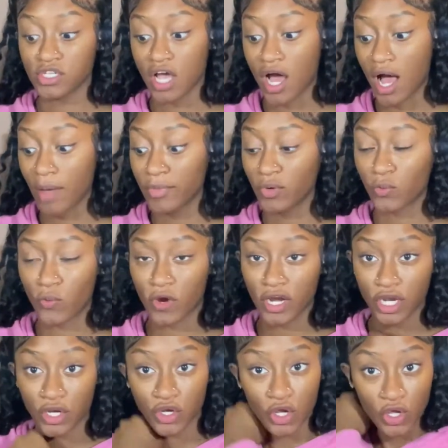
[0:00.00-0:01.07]
Y'all, I've been
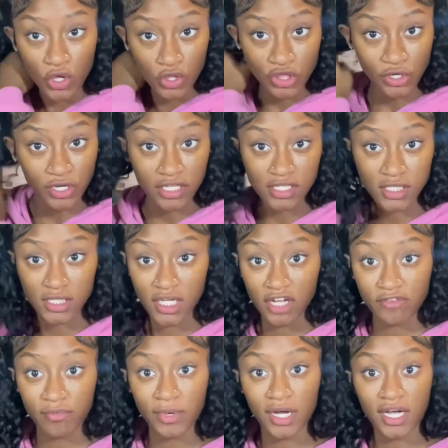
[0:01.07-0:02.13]
running through this
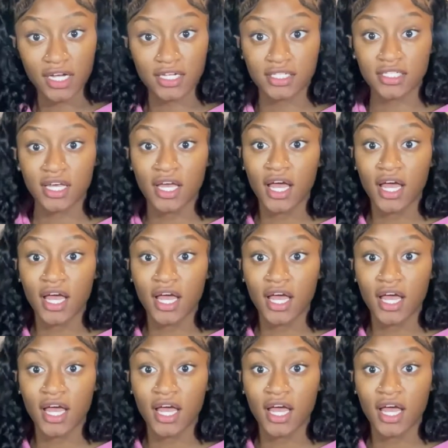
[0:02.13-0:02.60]
stuff because